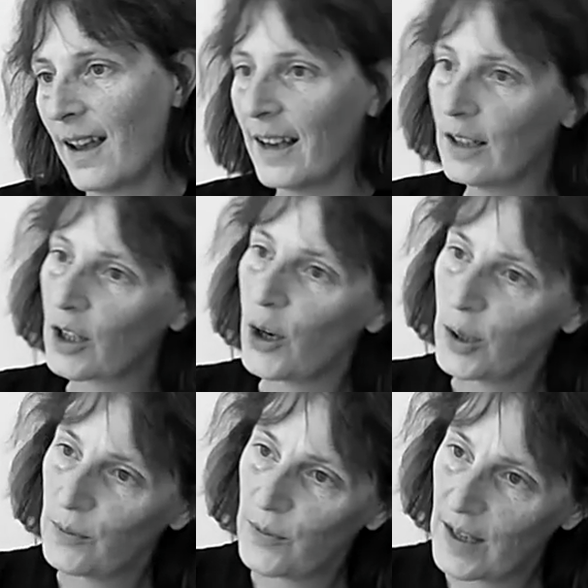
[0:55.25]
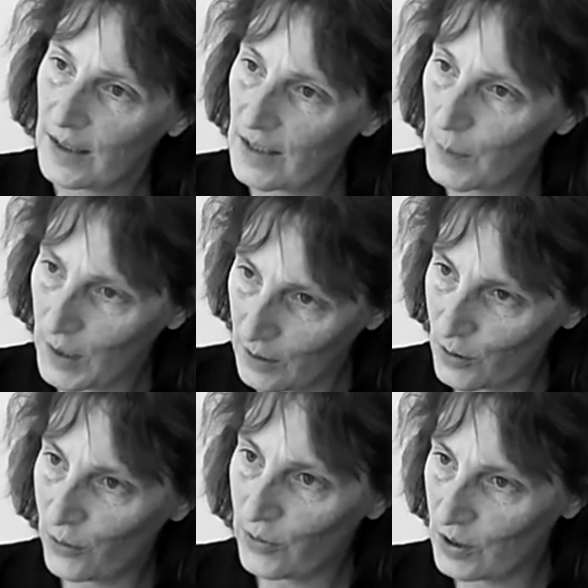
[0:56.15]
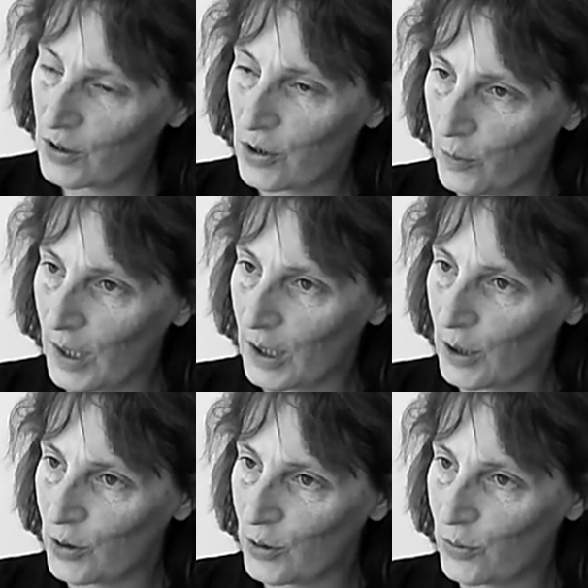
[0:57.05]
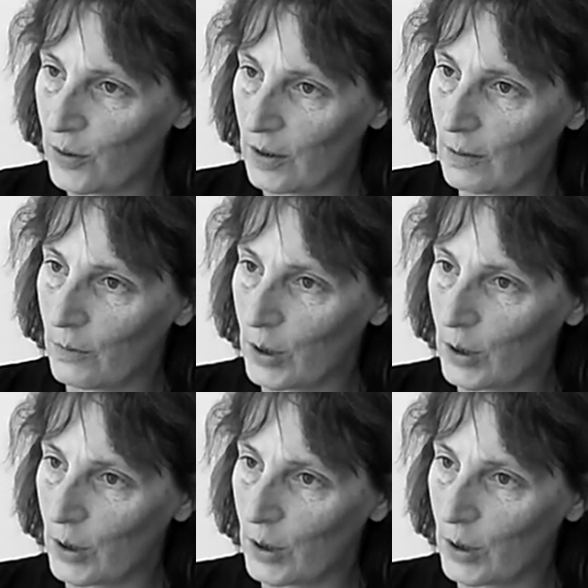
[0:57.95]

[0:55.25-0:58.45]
And it kind of then spins off into making sure that